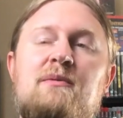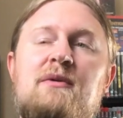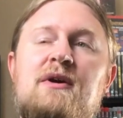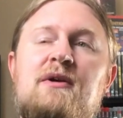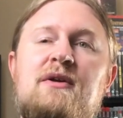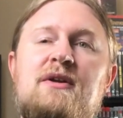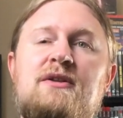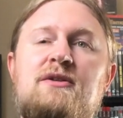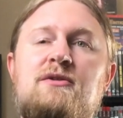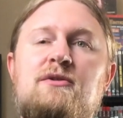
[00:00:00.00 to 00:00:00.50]
We're
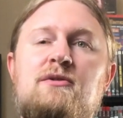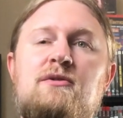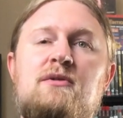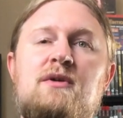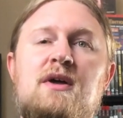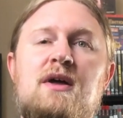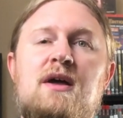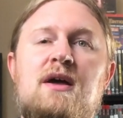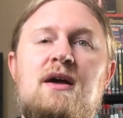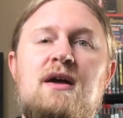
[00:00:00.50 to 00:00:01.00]
going to
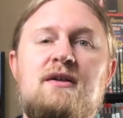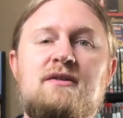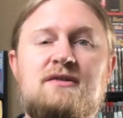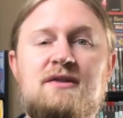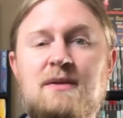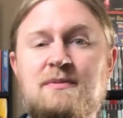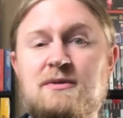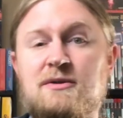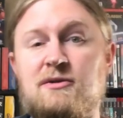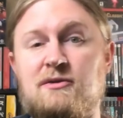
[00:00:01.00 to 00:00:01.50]

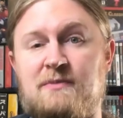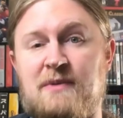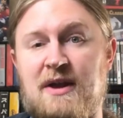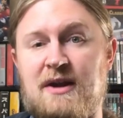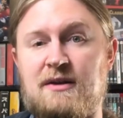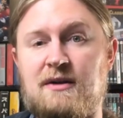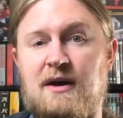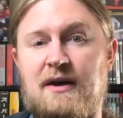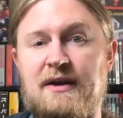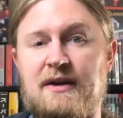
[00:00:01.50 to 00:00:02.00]
substitute
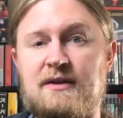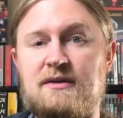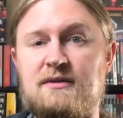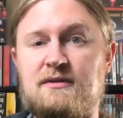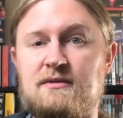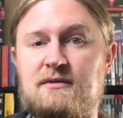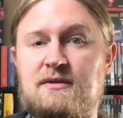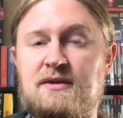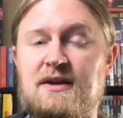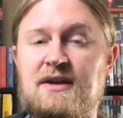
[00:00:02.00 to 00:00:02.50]

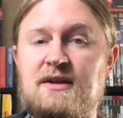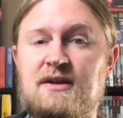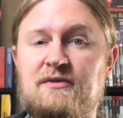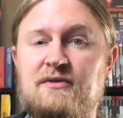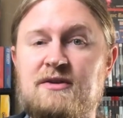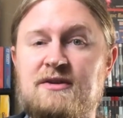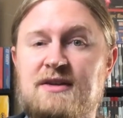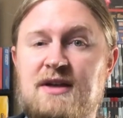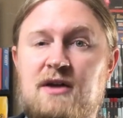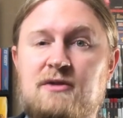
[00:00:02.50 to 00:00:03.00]
pentatonics to get
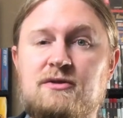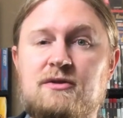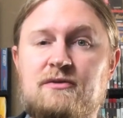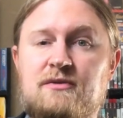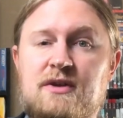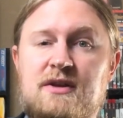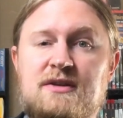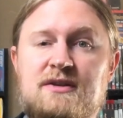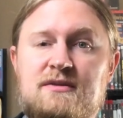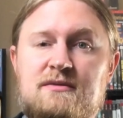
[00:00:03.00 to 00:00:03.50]
different sounds
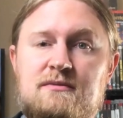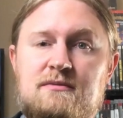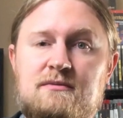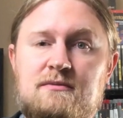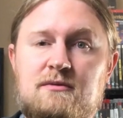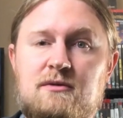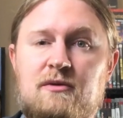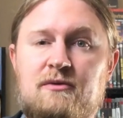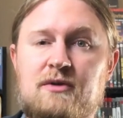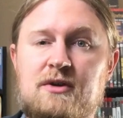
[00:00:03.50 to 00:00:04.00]
over each
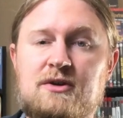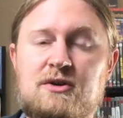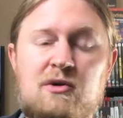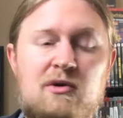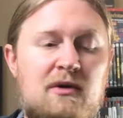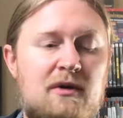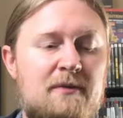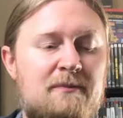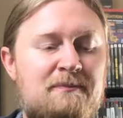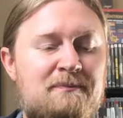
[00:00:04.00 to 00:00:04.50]

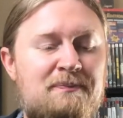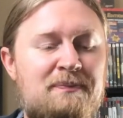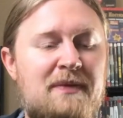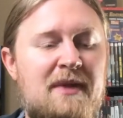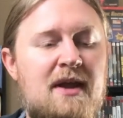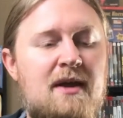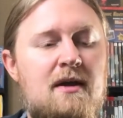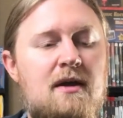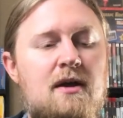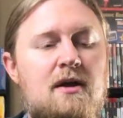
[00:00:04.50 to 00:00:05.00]
chord.
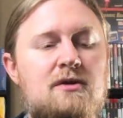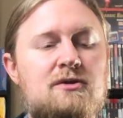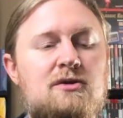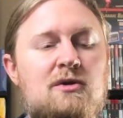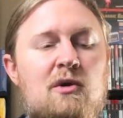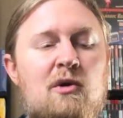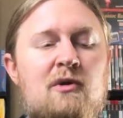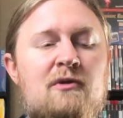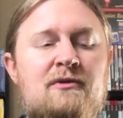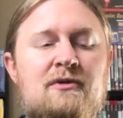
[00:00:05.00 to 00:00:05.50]

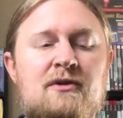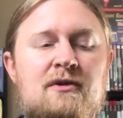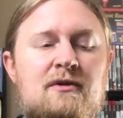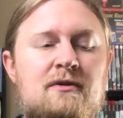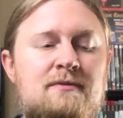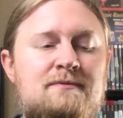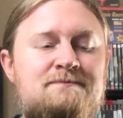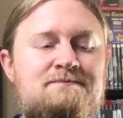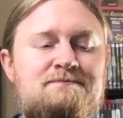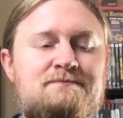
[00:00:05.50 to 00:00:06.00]
So over